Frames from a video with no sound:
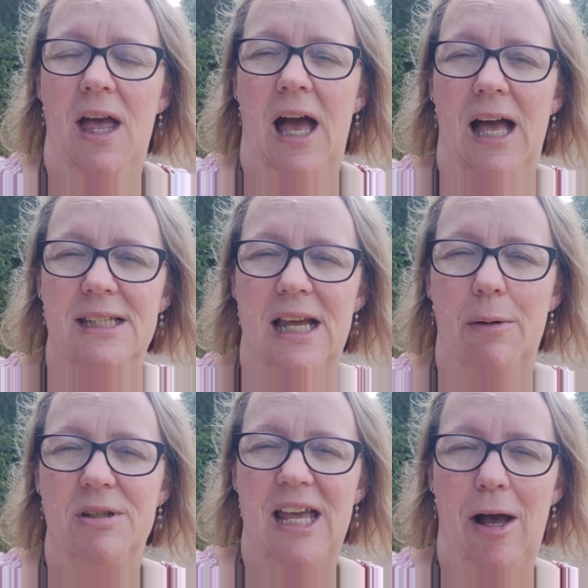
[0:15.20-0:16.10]
and I
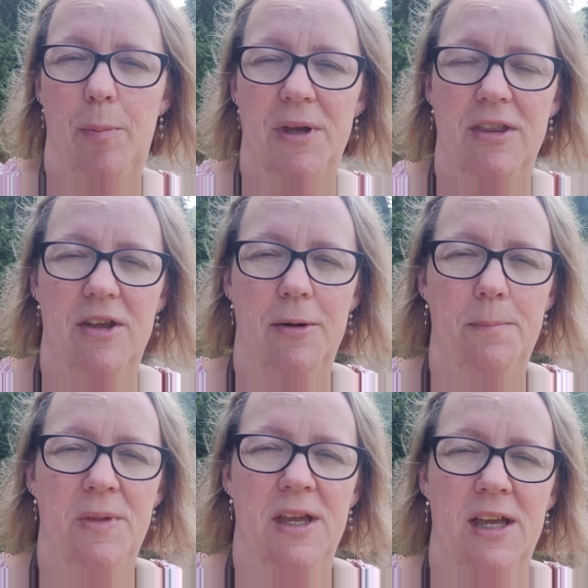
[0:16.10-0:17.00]
was helping them
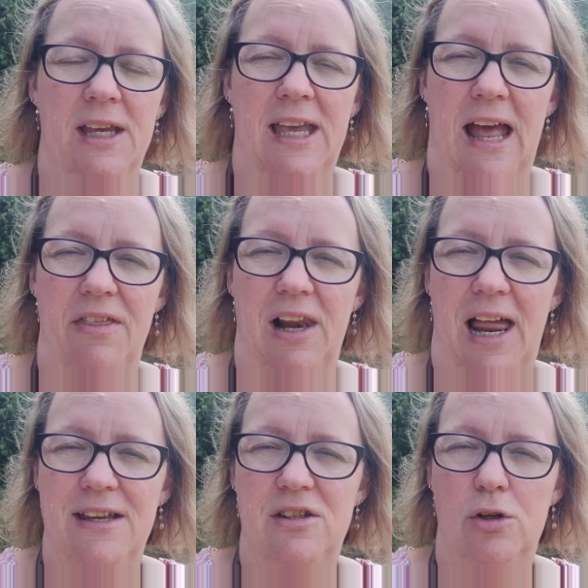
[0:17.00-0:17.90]
get the
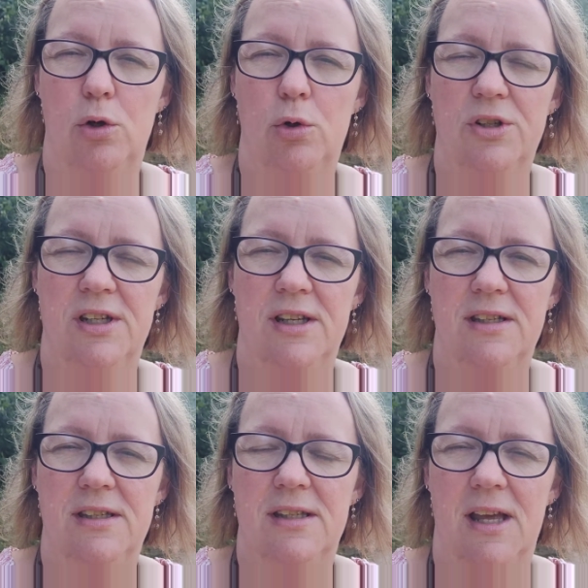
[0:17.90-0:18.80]
last
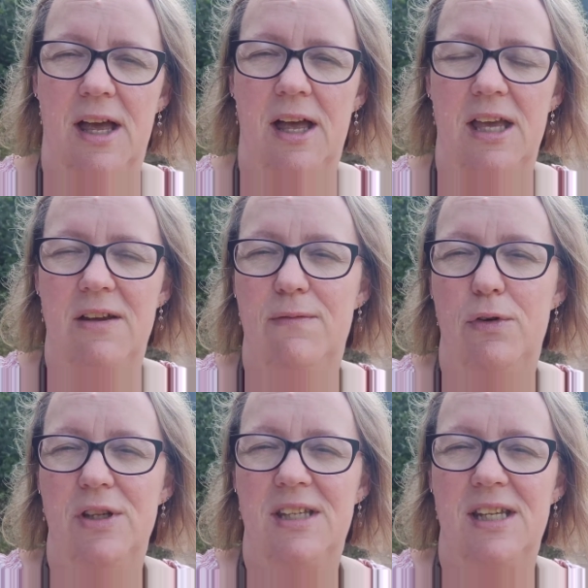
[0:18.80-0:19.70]
quarter's
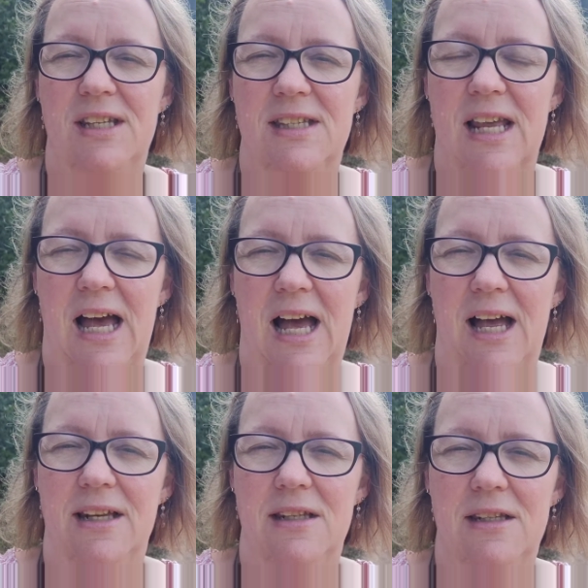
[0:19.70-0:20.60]
invoices
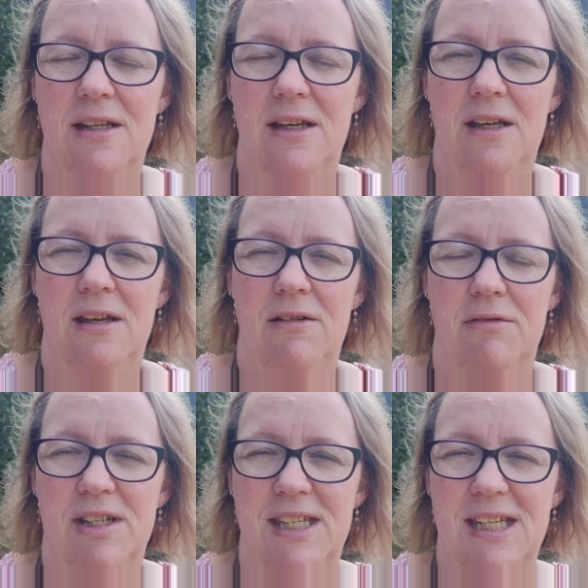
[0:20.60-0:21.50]
and
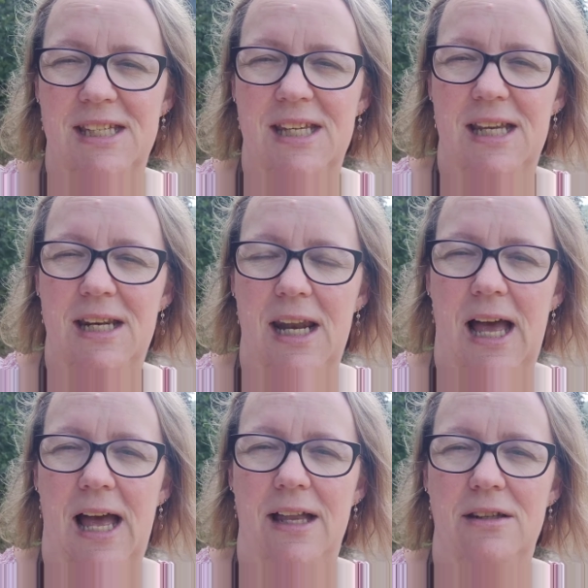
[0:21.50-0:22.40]
receipts in
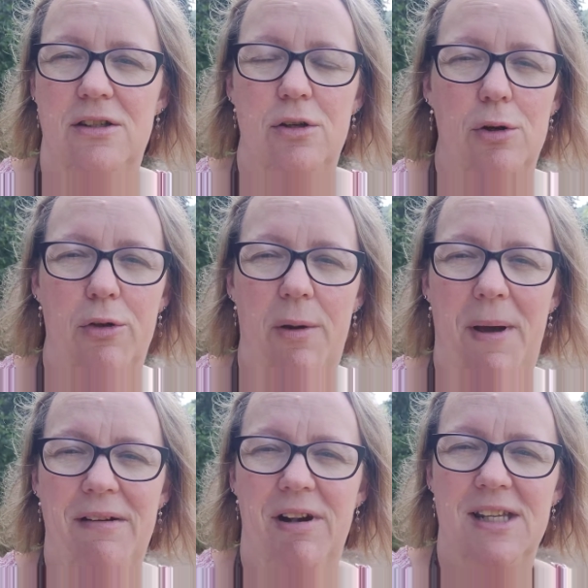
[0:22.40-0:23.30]
and doing all their
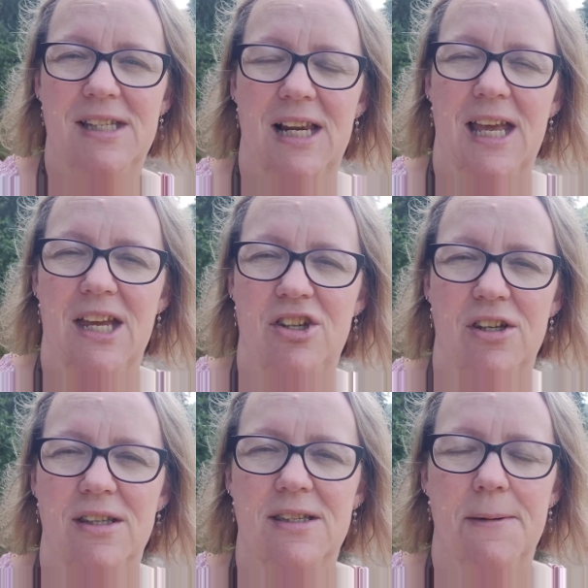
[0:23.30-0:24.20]
bank
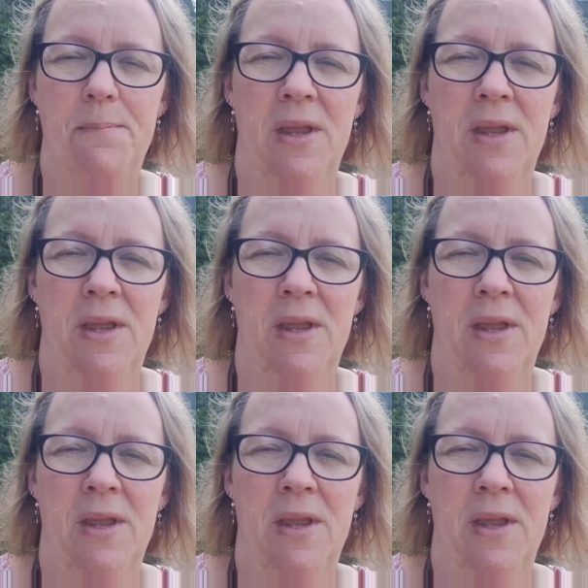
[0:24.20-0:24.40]
reconciliations.